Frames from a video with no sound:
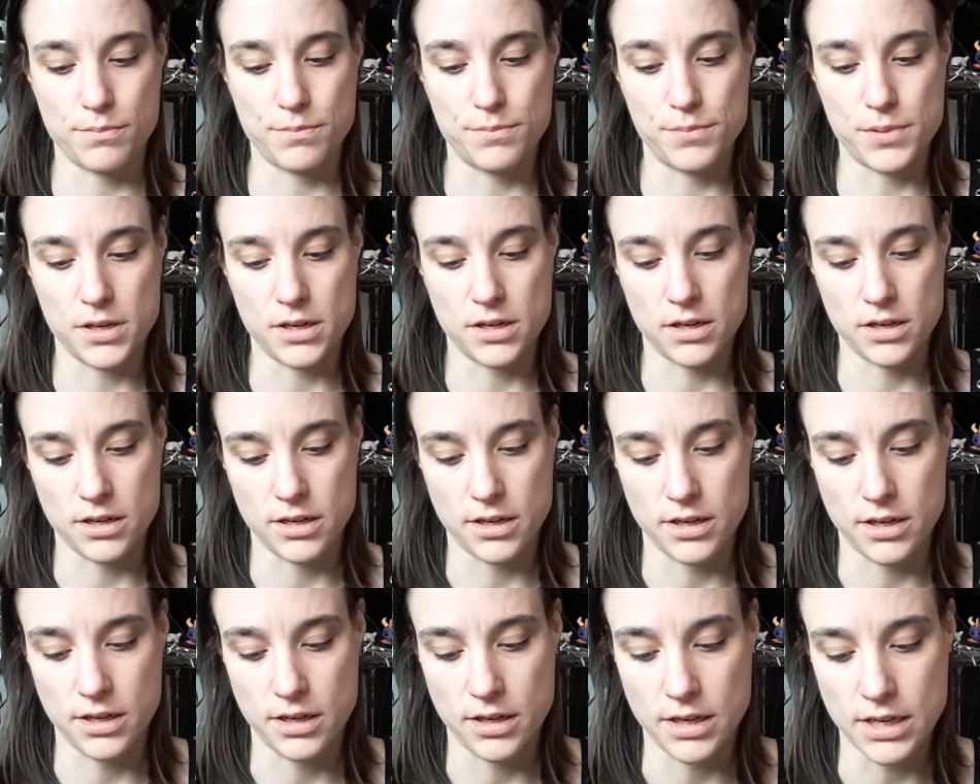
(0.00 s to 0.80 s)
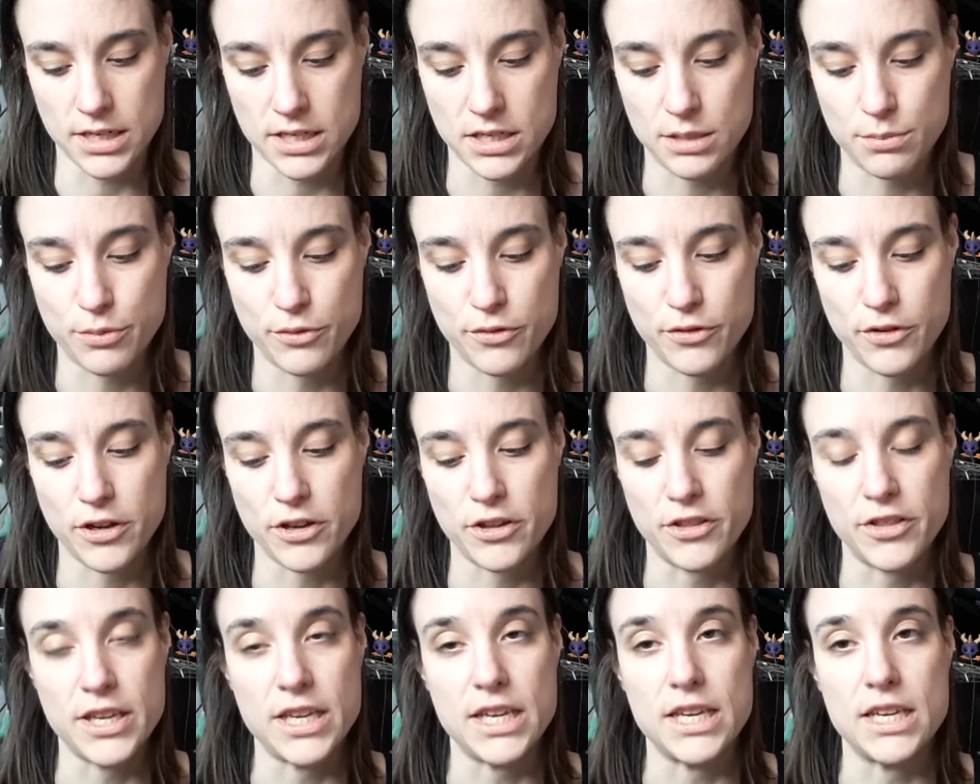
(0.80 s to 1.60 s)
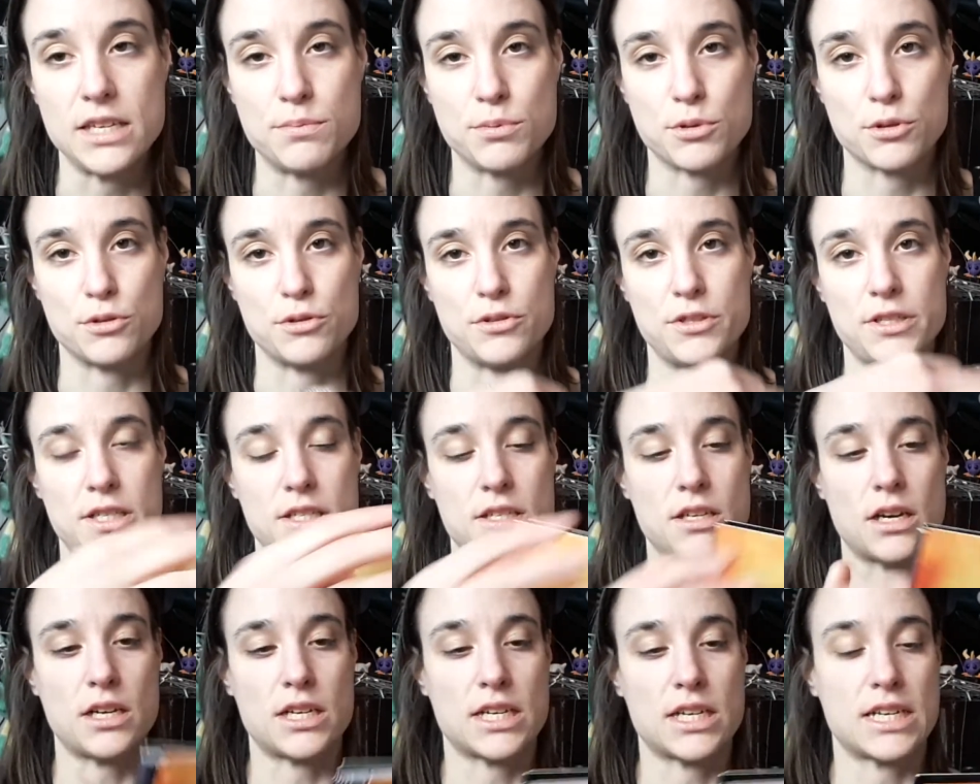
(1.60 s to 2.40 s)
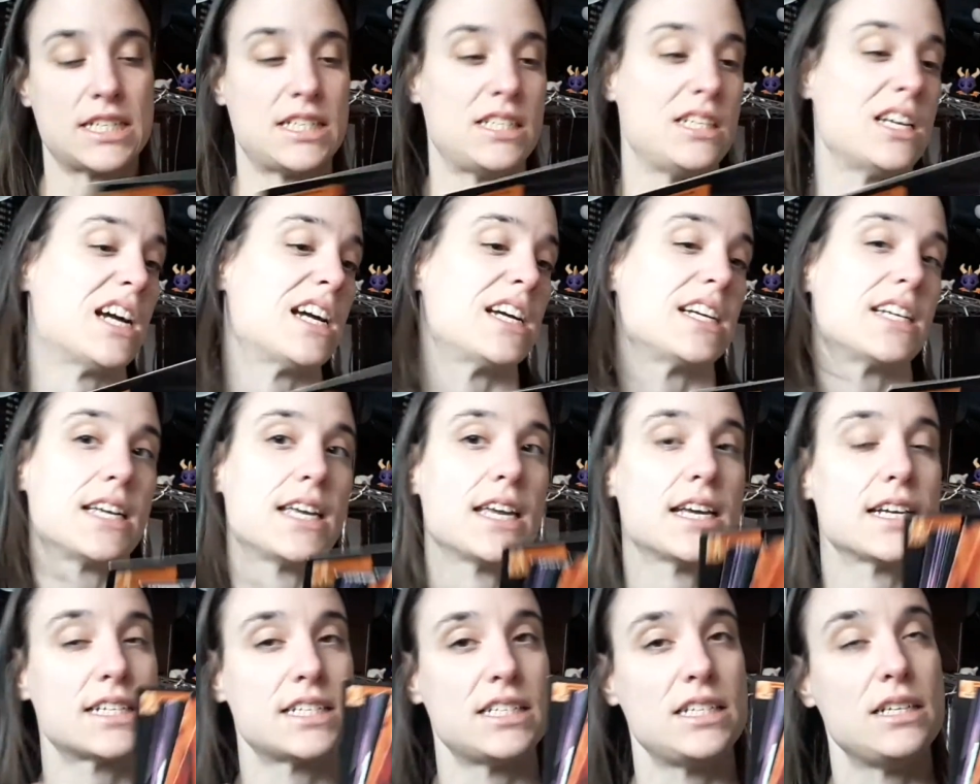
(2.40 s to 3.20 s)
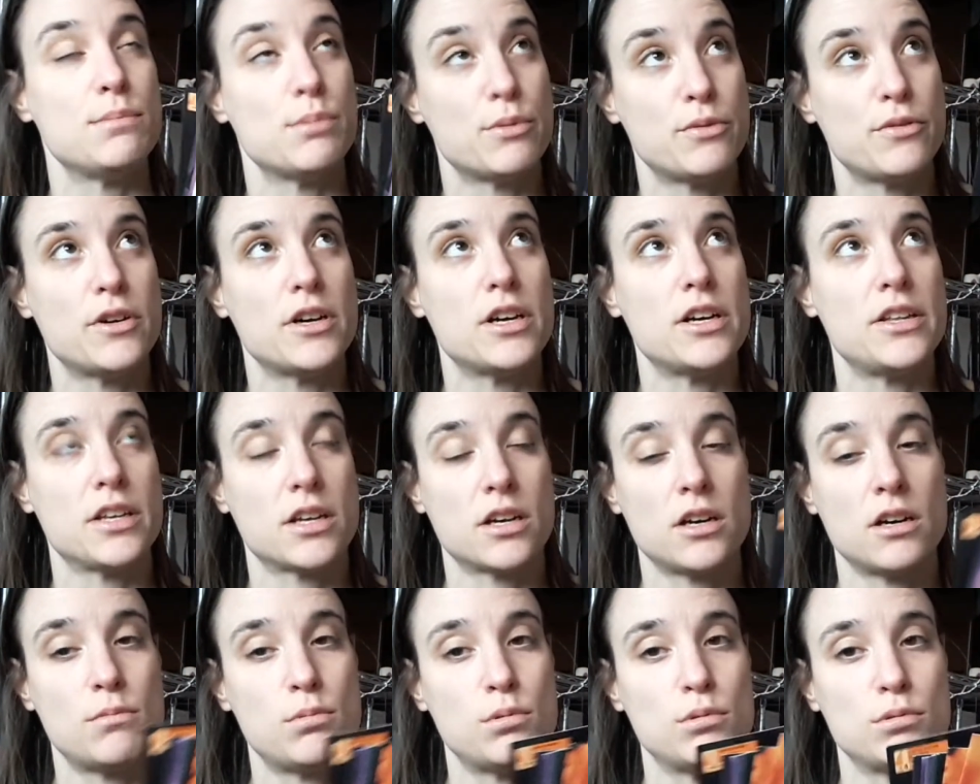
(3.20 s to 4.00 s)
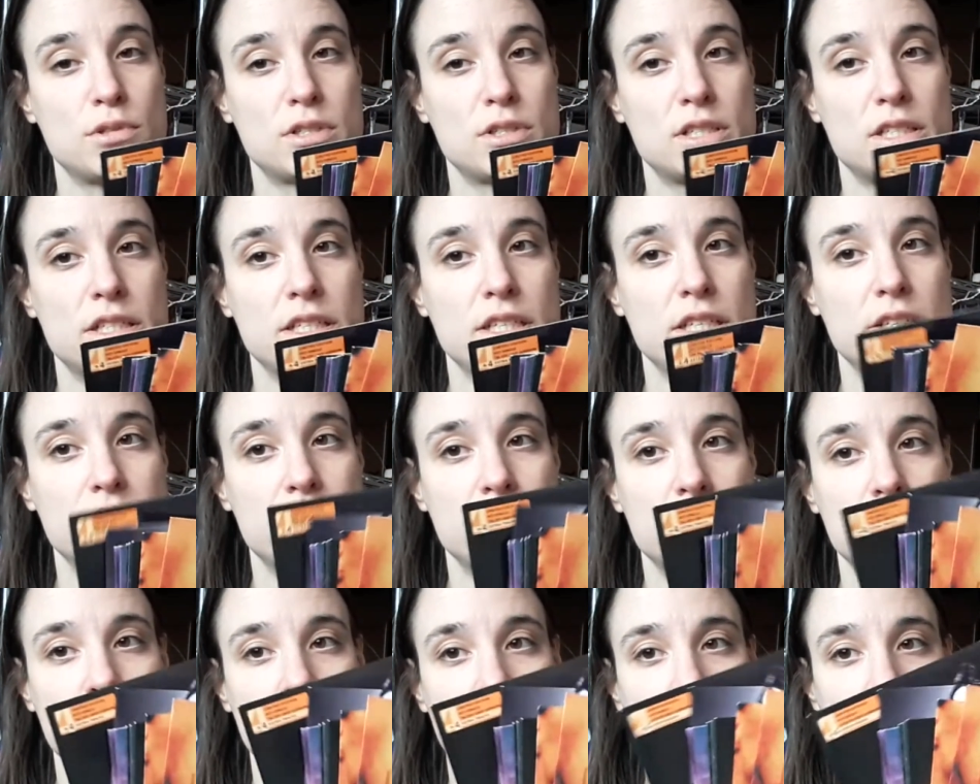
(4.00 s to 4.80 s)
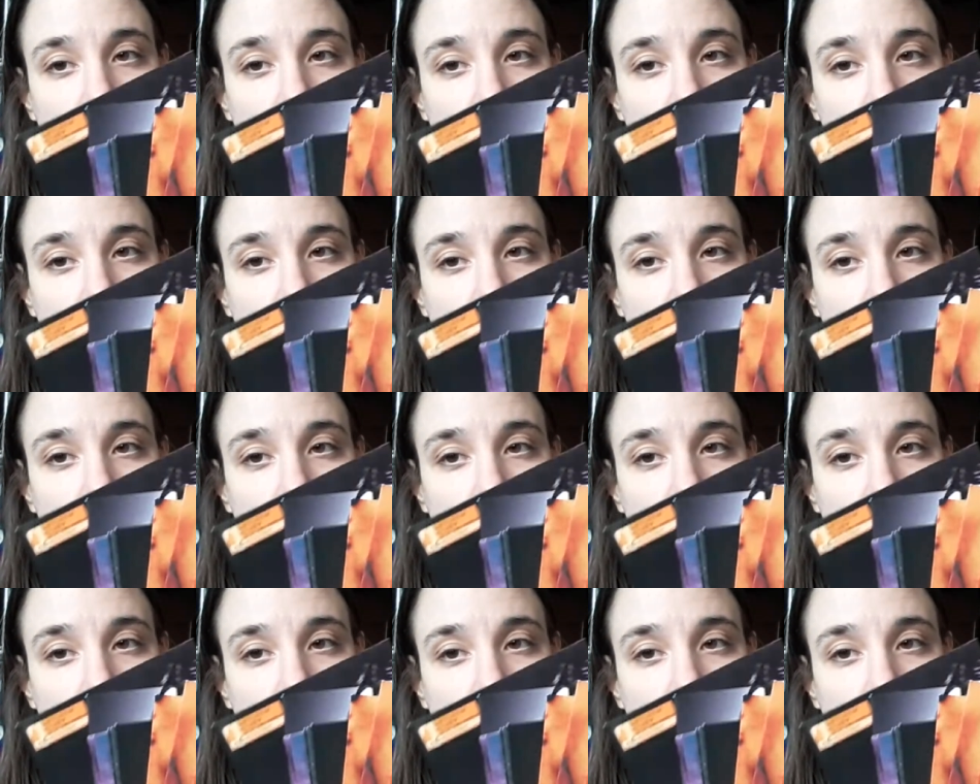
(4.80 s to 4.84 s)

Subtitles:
But I actually prefer these because I actually prefer the cardboard sleeves.